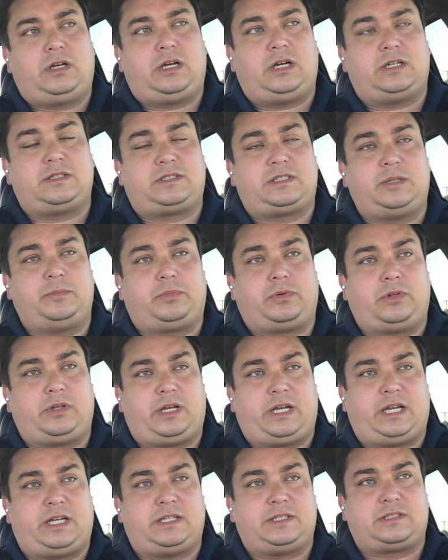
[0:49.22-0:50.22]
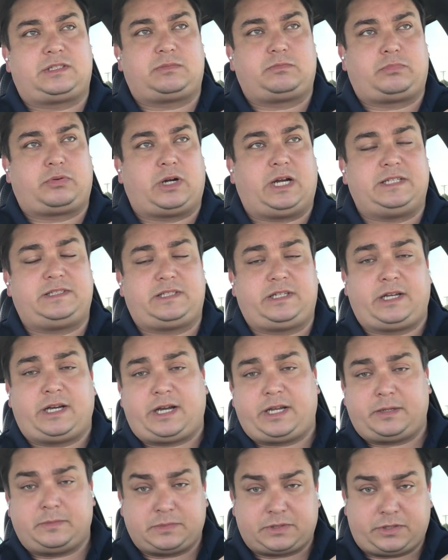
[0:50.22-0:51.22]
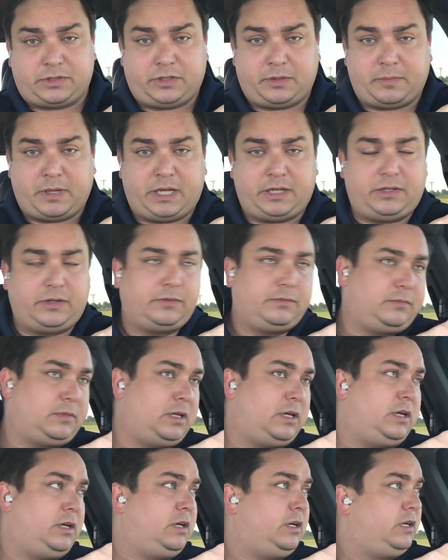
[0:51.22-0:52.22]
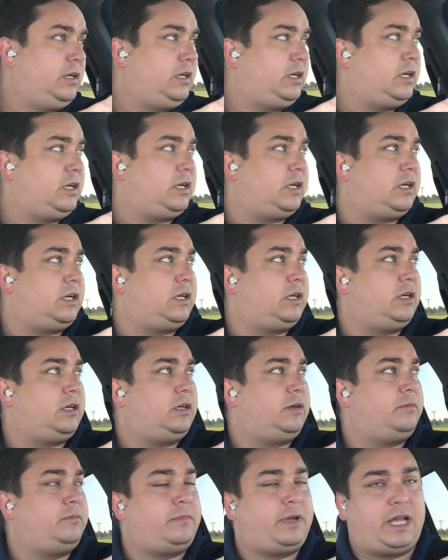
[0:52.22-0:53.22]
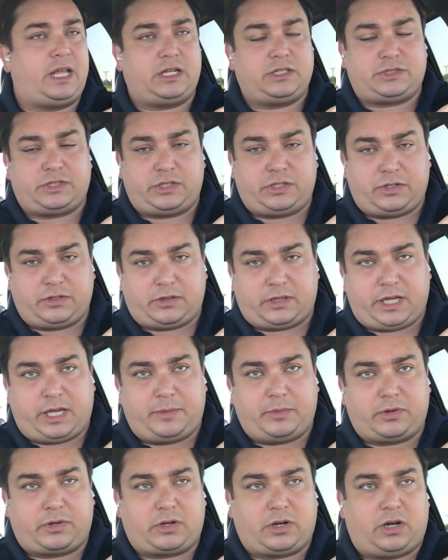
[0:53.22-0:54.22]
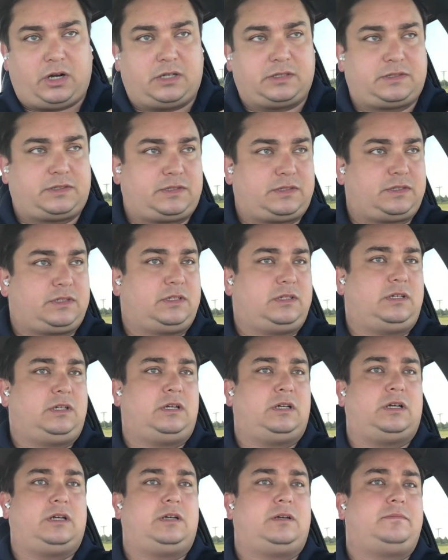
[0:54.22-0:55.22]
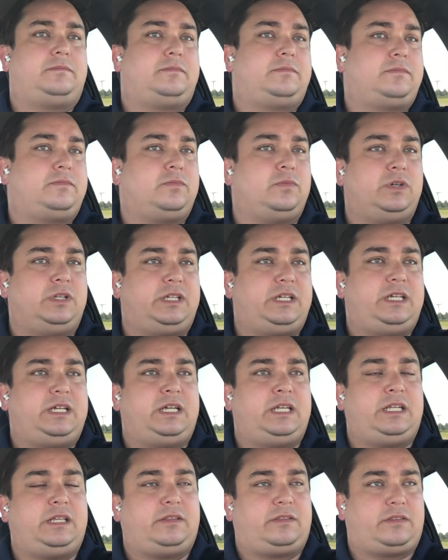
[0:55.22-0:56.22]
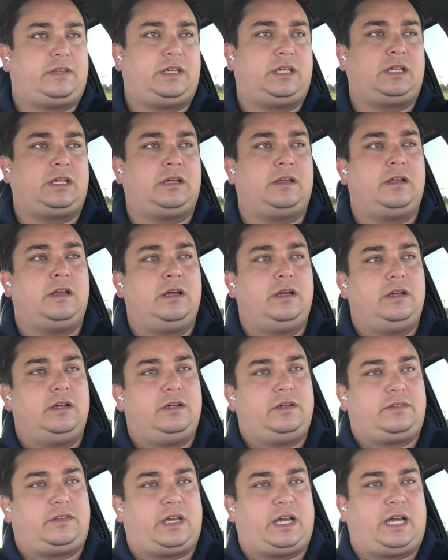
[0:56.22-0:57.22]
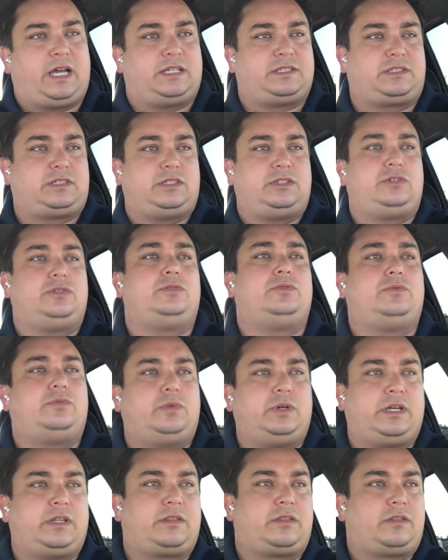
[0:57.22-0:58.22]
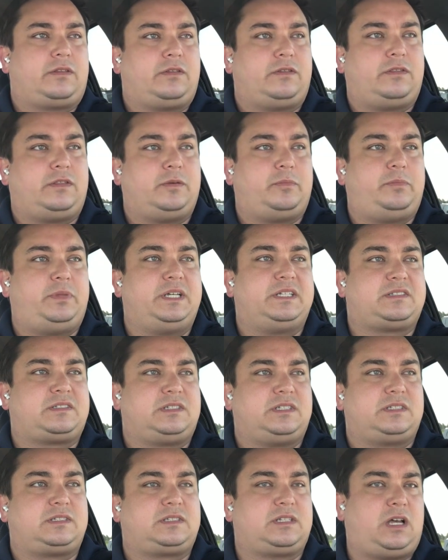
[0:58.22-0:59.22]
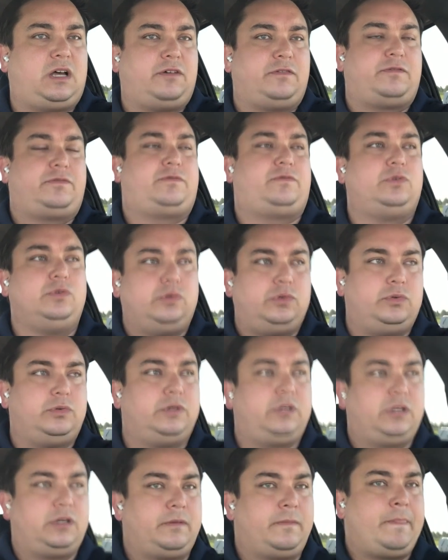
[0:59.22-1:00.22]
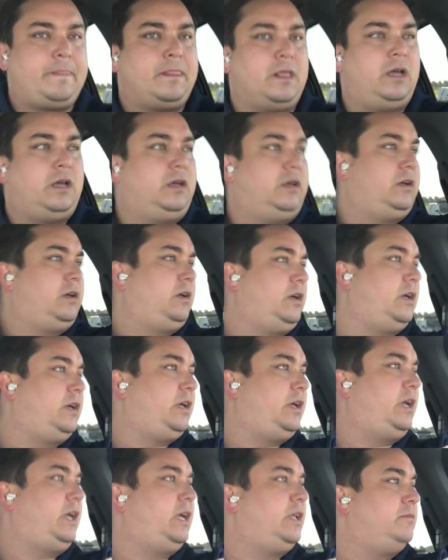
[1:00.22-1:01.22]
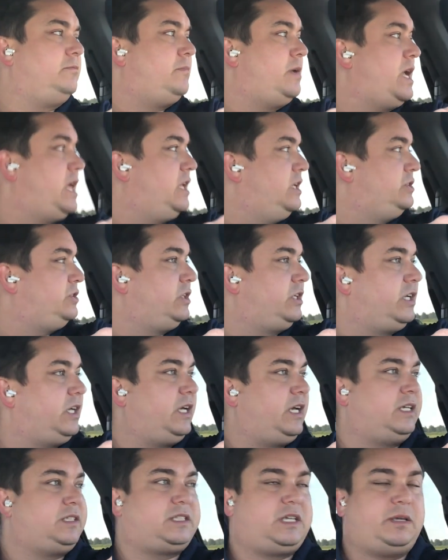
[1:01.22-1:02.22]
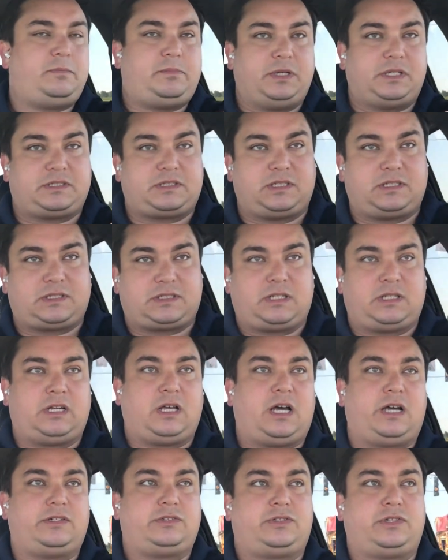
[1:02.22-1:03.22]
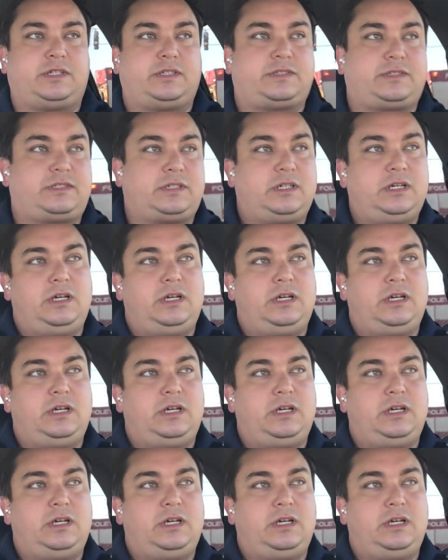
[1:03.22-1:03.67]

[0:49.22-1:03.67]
simple as pricing items on your menu, managing your labor costs, really anything that has to do with the business of food and managing it as a business and not just,